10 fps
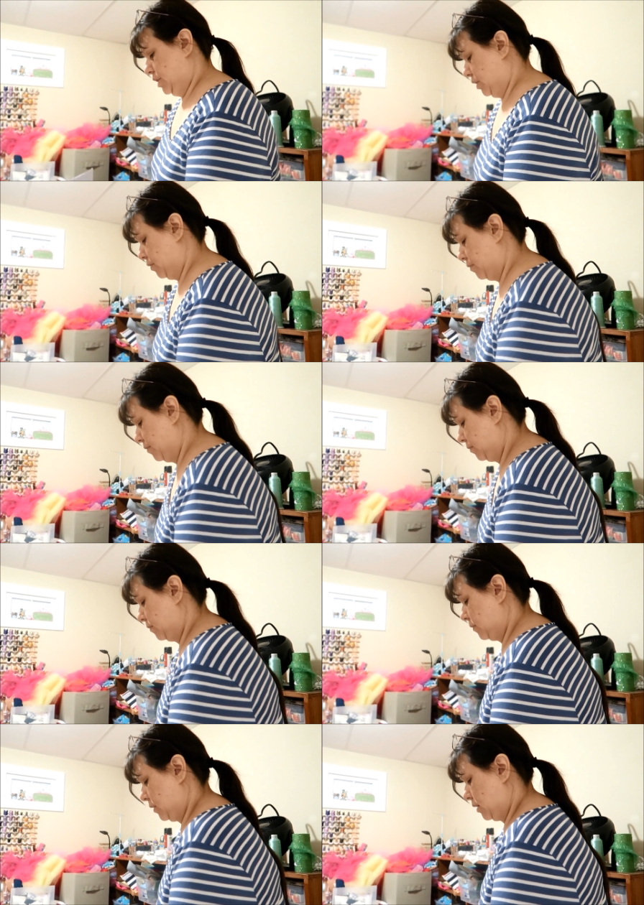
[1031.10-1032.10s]
So,
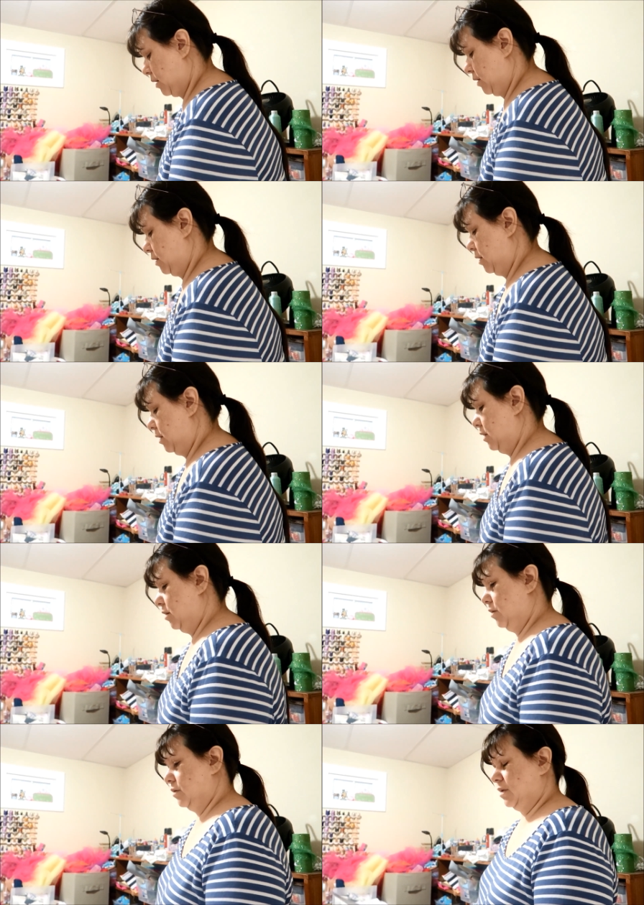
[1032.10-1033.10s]

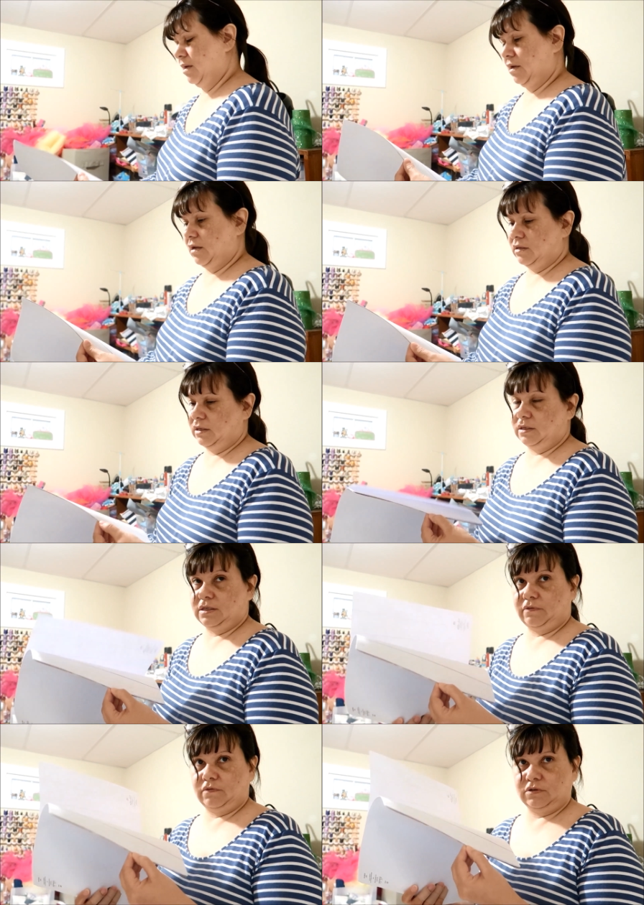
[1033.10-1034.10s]
and you use, I got like
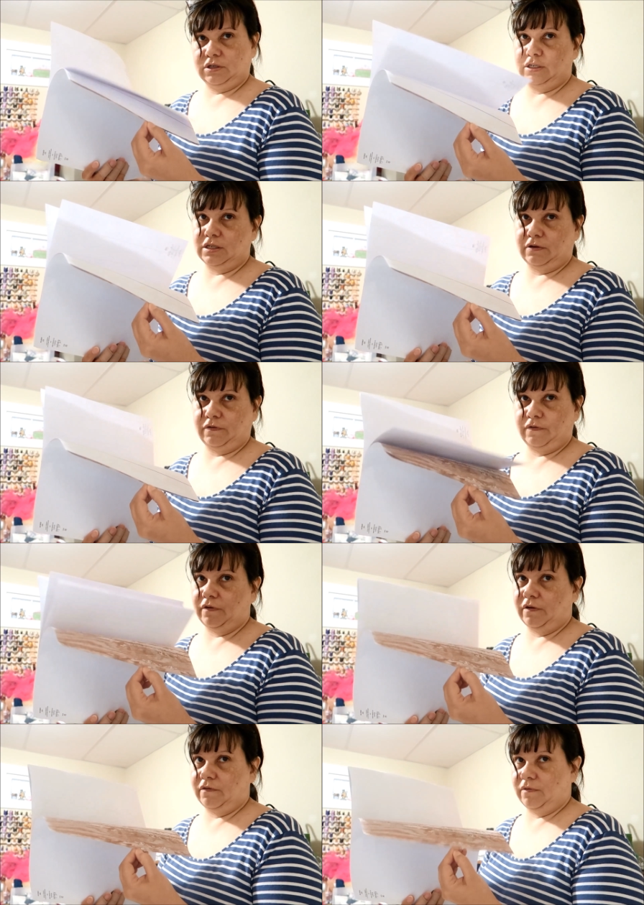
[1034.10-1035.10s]
several sheets
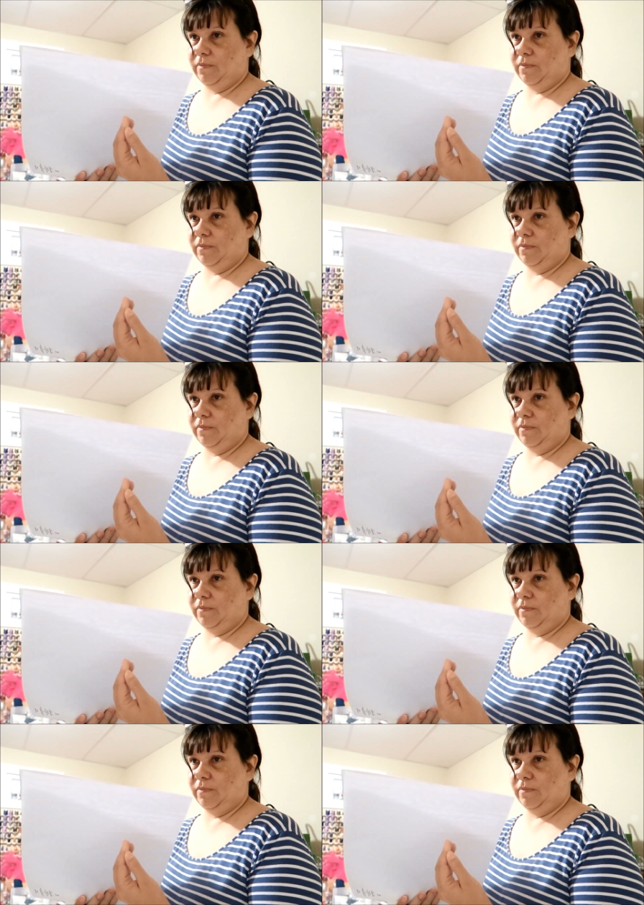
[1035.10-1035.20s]
of